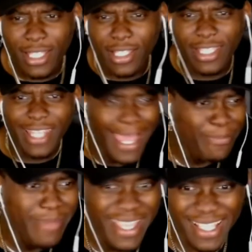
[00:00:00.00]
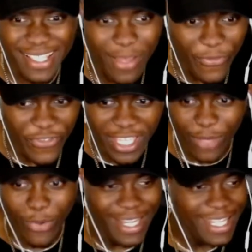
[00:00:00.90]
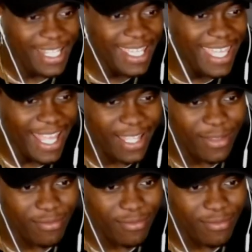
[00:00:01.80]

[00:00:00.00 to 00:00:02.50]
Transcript: Did I miss something? When did he get...